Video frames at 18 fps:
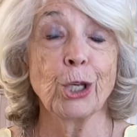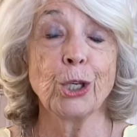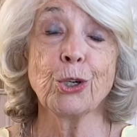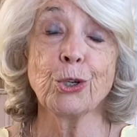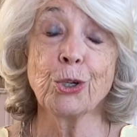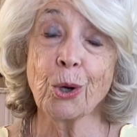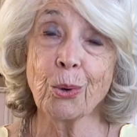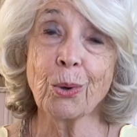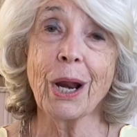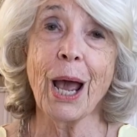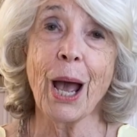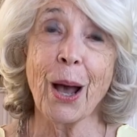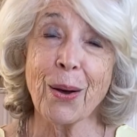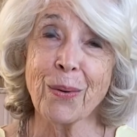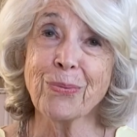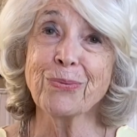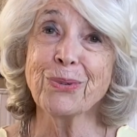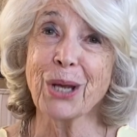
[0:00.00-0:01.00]
You don't
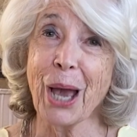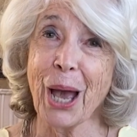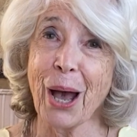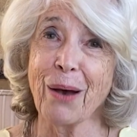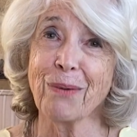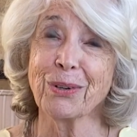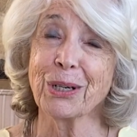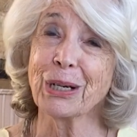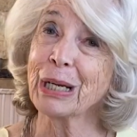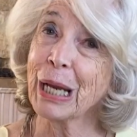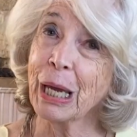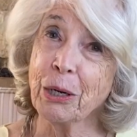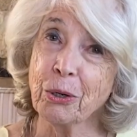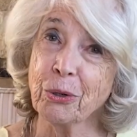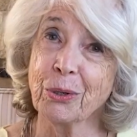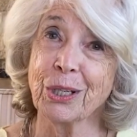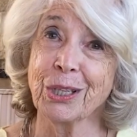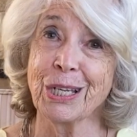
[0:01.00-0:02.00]
have to have it
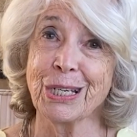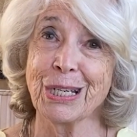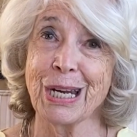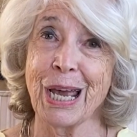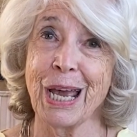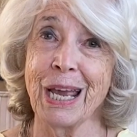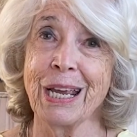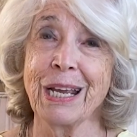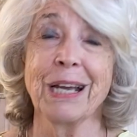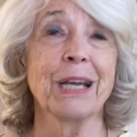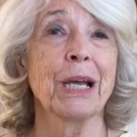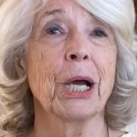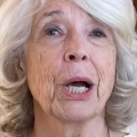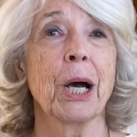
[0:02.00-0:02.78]
later in the day.